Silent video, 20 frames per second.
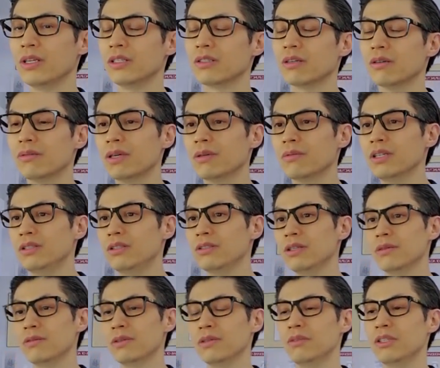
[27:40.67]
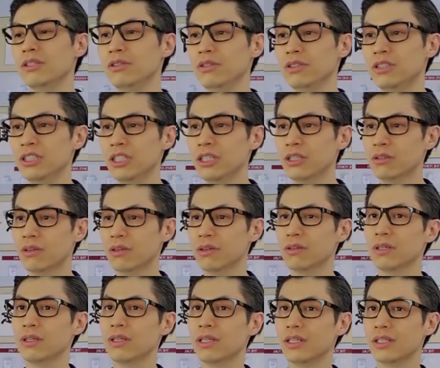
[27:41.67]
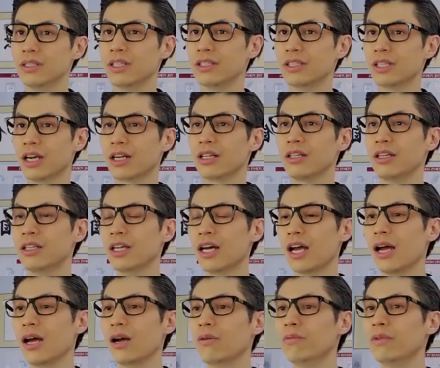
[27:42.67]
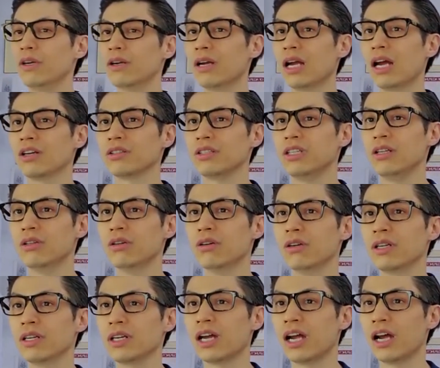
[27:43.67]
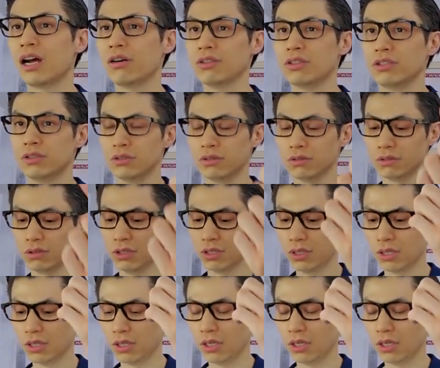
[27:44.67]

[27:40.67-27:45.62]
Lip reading: So what we're doing when we do Qigong is exactly that. We're actually learning how to